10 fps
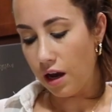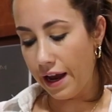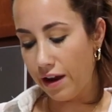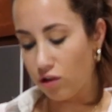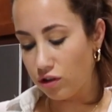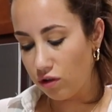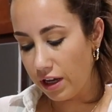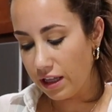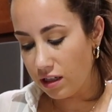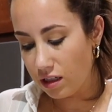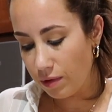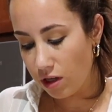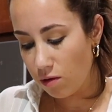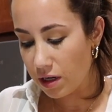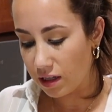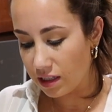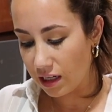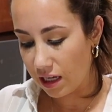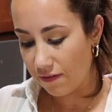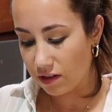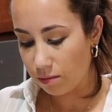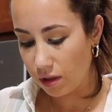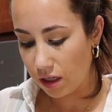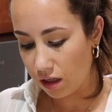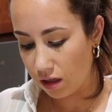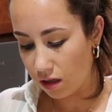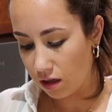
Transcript: I also like this meal because it gives me